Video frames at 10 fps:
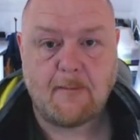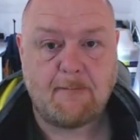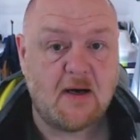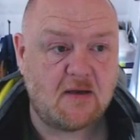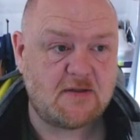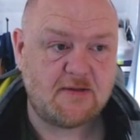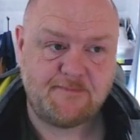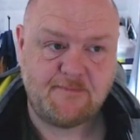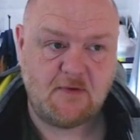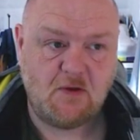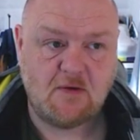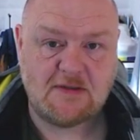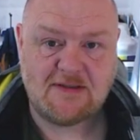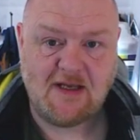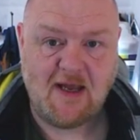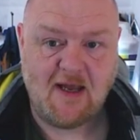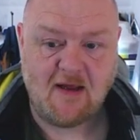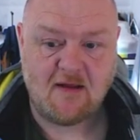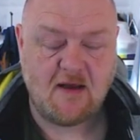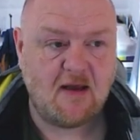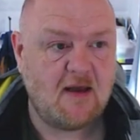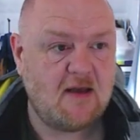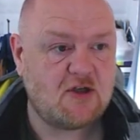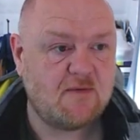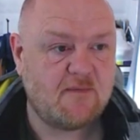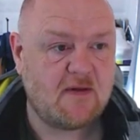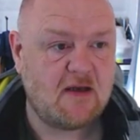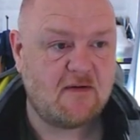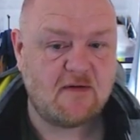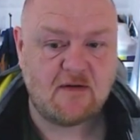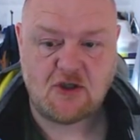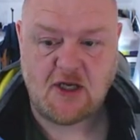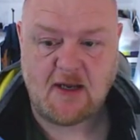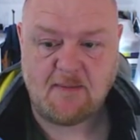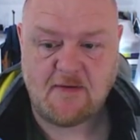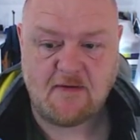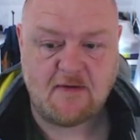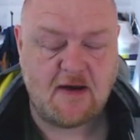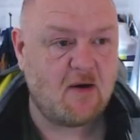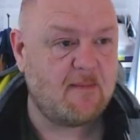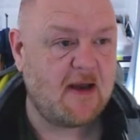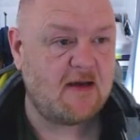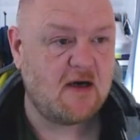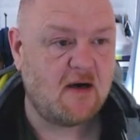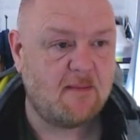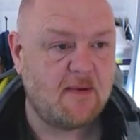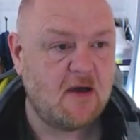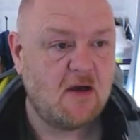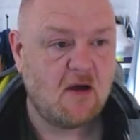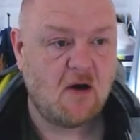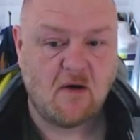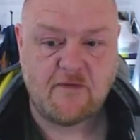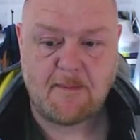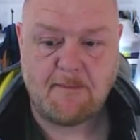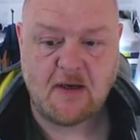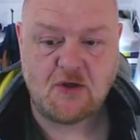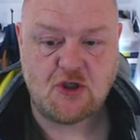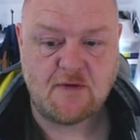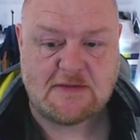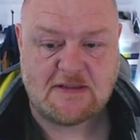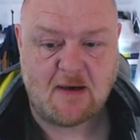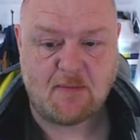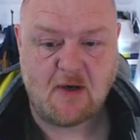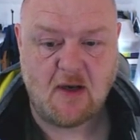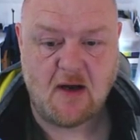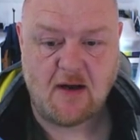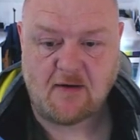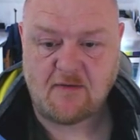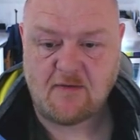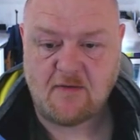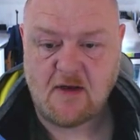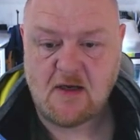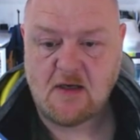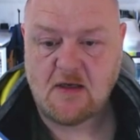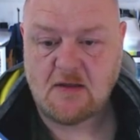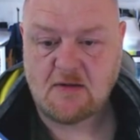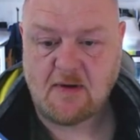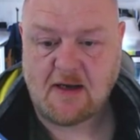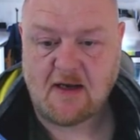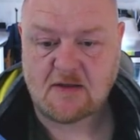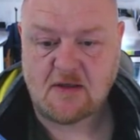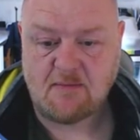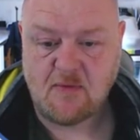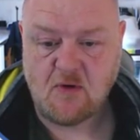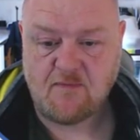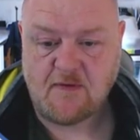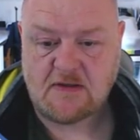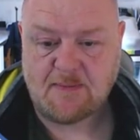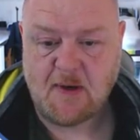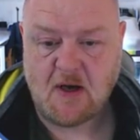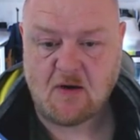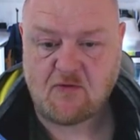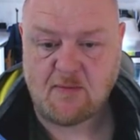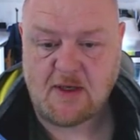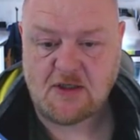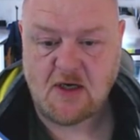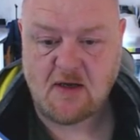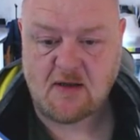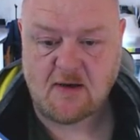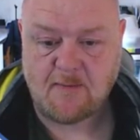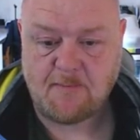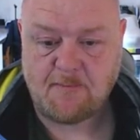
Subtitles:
But you can see here that each of these shapes is now made up of a bunch of separate lines. So I can actually move these apart from each other.